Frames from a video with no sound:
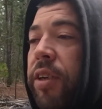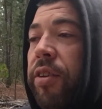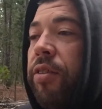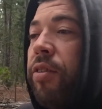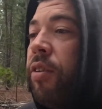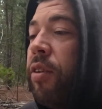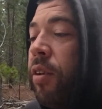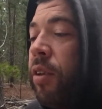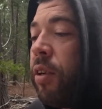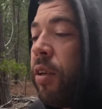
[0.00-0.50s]

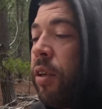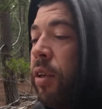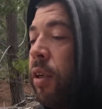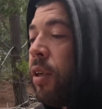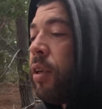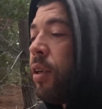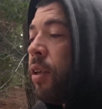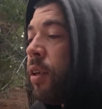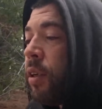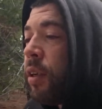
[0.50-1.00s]

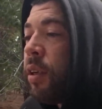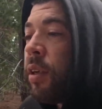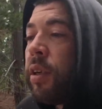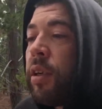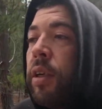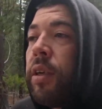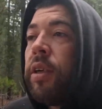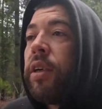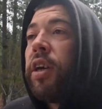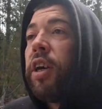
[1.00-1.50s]

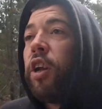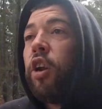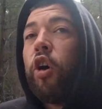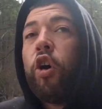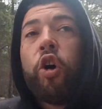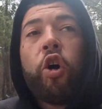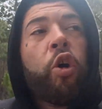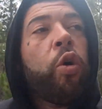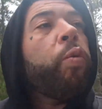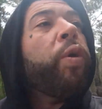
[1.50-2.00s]
It
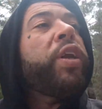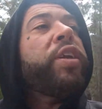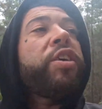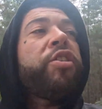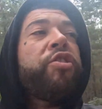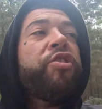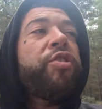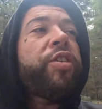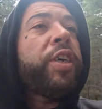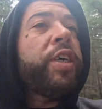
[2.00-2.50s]
all went
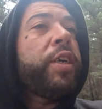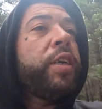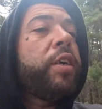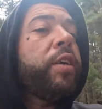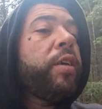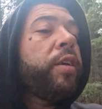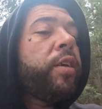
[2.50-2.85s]
to shit.